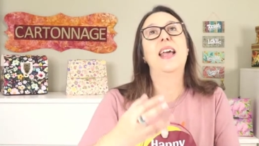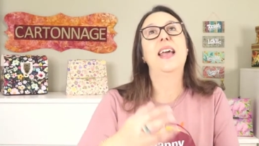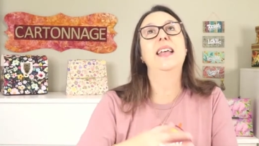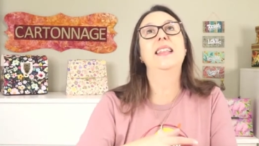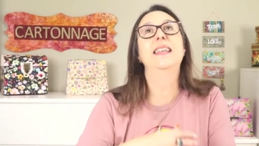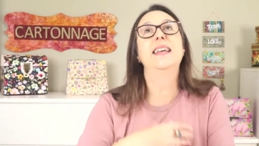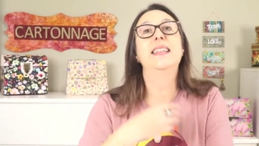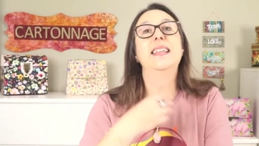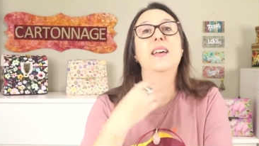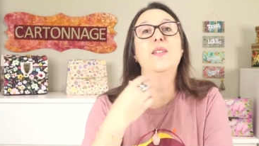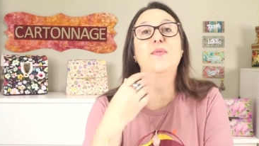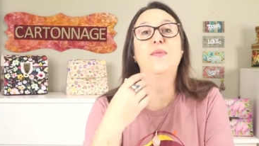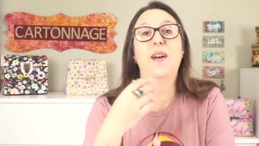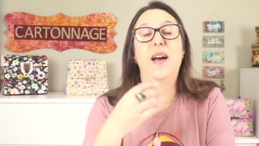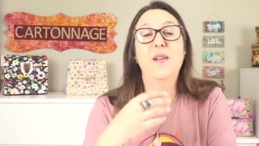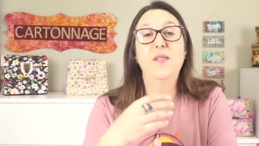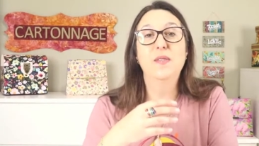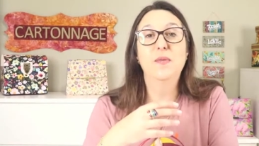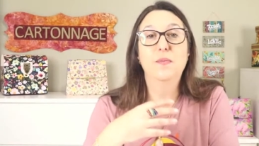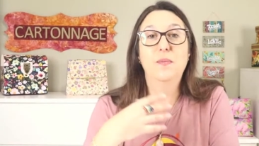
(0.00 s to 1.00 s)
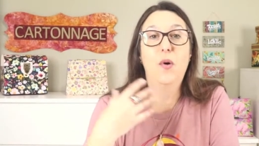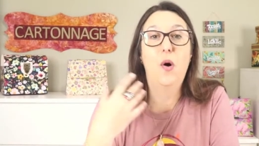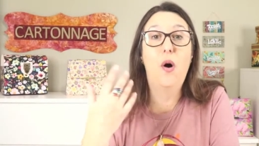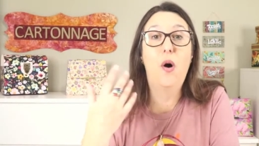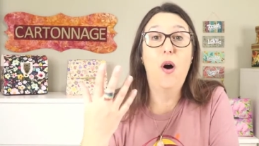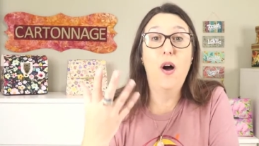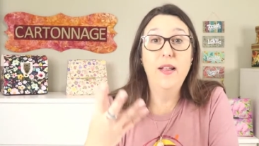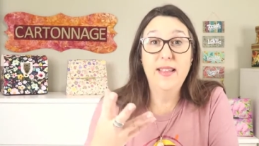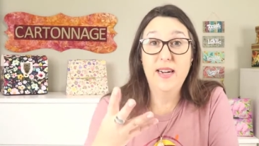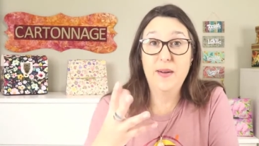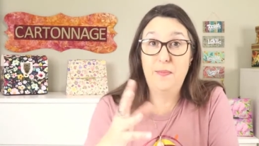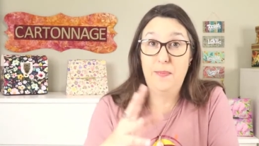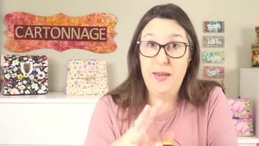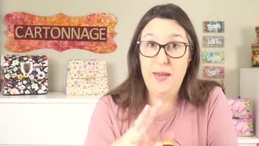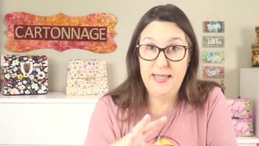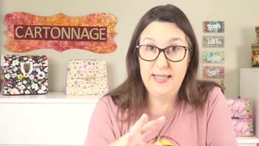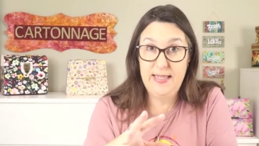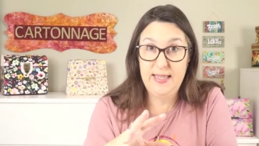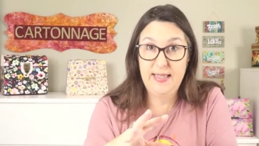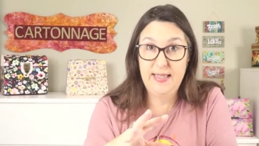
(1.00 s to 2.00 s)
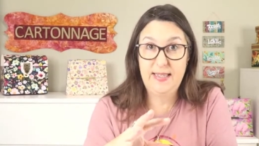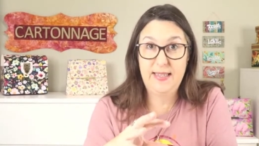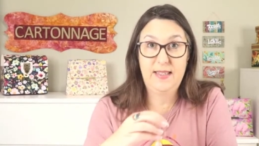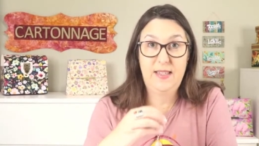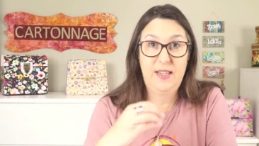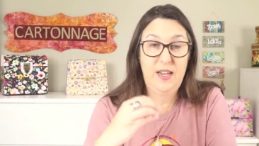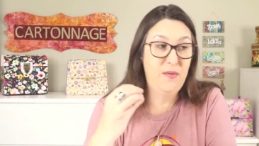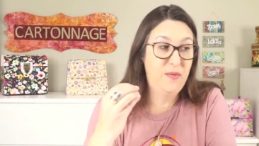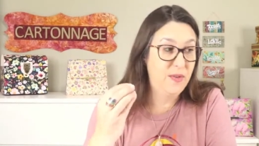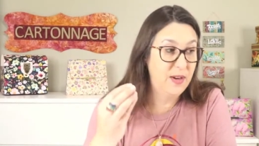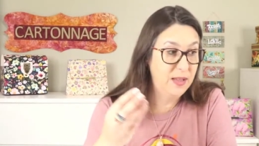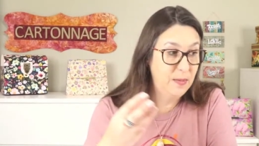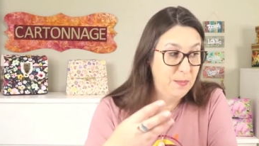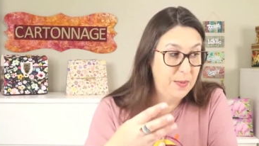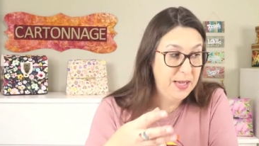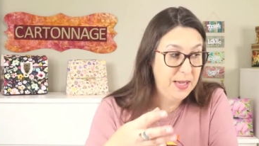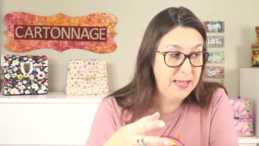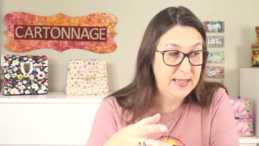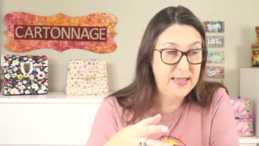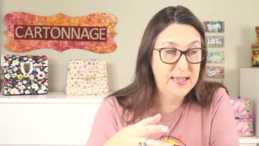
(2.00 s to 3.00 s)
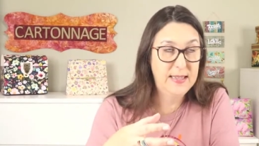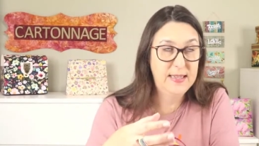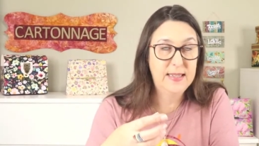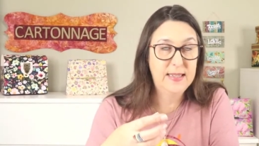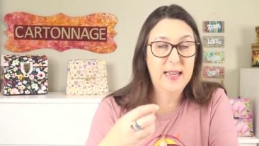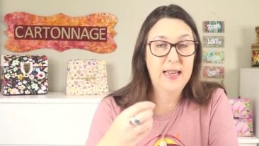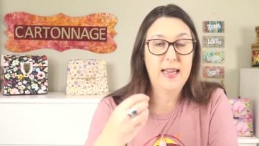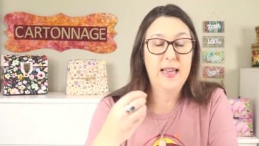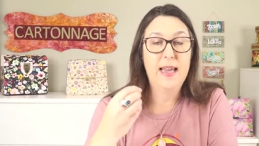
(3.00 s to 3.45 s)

And then I found other pieces, different pieces,